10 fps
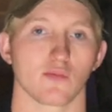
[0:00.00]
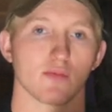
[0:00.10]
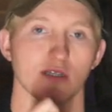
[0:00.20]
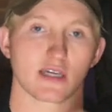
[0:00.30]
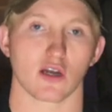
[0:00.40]

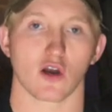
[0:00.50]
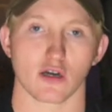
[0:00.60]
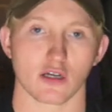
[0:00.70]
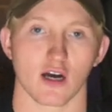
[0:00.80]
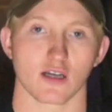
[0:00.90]
Let's get a
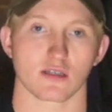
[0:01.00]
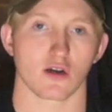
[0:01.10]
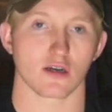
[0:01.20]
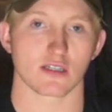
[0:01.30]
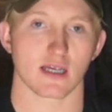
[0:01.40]
hard cost, a
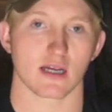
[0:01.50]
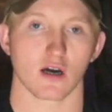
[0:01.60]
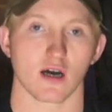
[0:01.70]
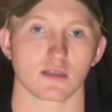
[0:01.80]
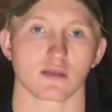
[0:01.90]
hard set
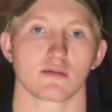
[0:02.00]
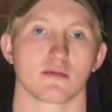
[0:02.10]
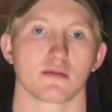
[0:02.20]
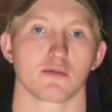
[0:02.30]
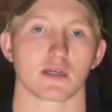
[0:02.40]

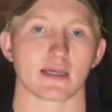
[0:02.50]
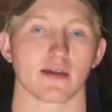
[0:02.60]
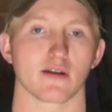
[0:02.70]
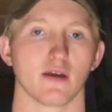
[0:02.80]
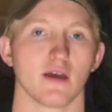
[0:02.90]
cost put
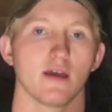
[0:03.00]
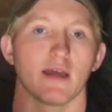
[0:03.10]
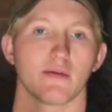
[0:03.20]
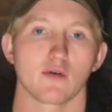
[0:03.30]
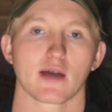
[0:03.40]
together,
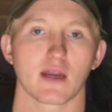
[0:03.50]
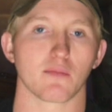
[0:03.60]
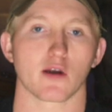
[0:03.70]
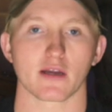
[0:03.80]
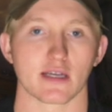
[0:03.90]
and we'll kind of
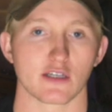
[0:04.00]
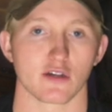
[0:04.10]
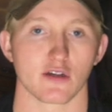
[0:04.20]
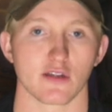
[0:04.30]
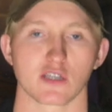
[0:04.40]
market each
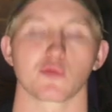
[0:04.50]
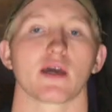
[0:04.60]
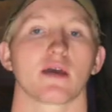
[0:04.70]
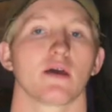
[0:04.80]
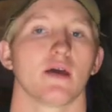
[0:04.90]
other this way.